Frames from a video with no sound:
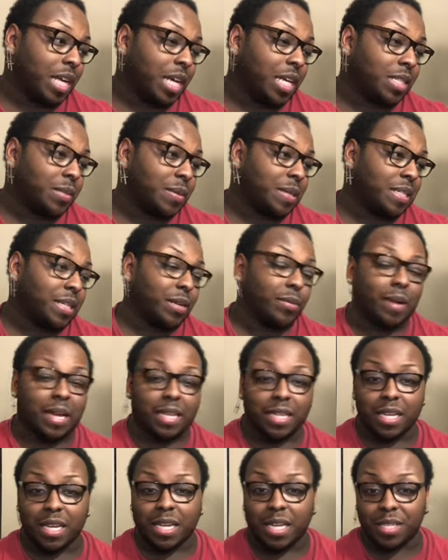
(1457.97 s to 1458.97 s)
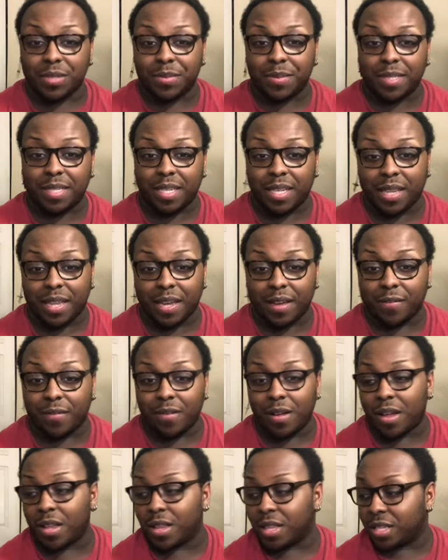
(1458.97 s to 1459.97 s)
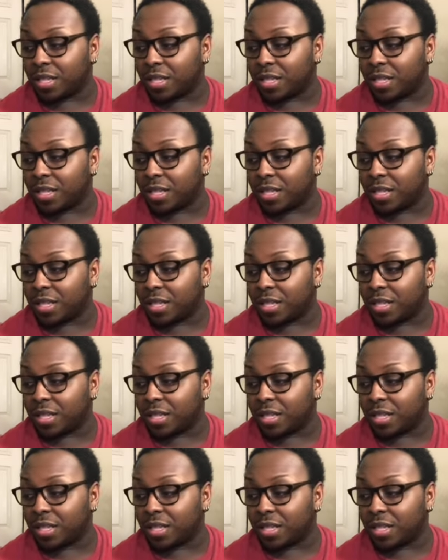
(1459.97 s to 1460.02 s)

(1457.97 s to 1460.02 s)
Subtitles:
Especially while the husbands are there for all